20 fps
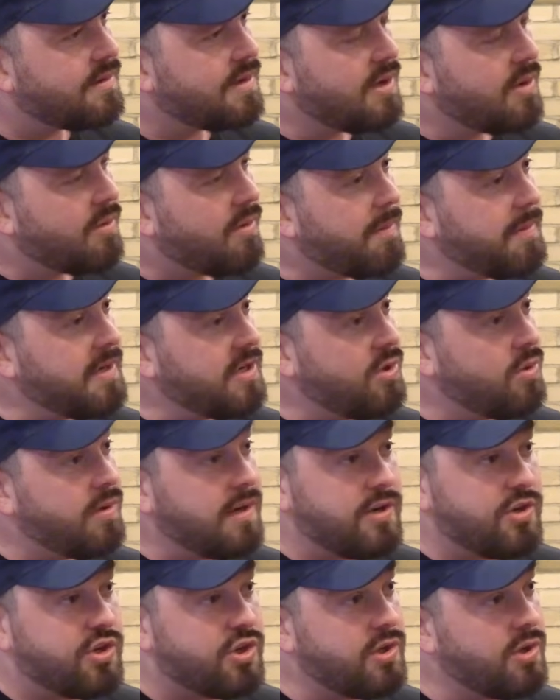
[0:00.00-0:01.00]
Well, I mean, you
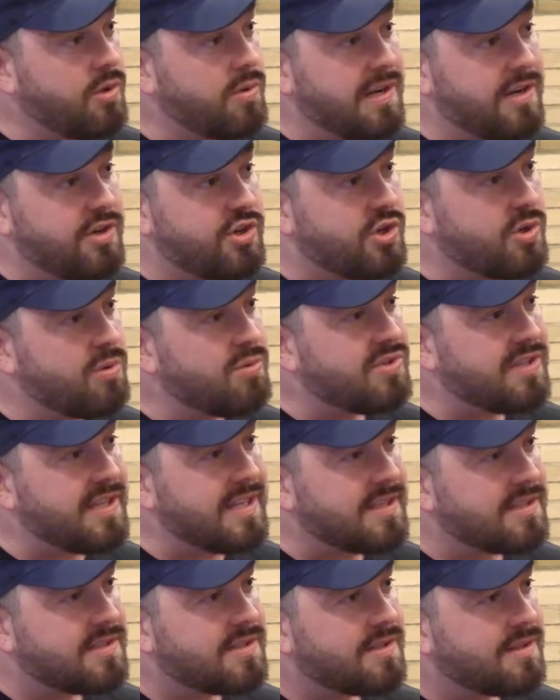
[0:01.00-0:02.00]
didn't choose
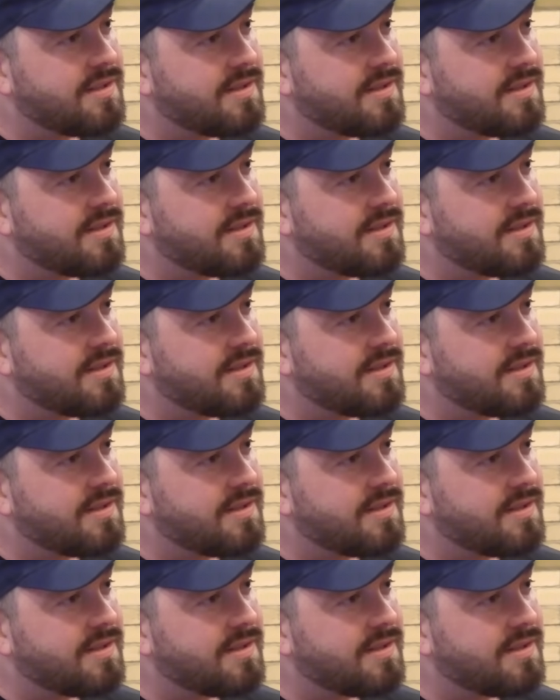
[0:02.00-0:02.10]
this.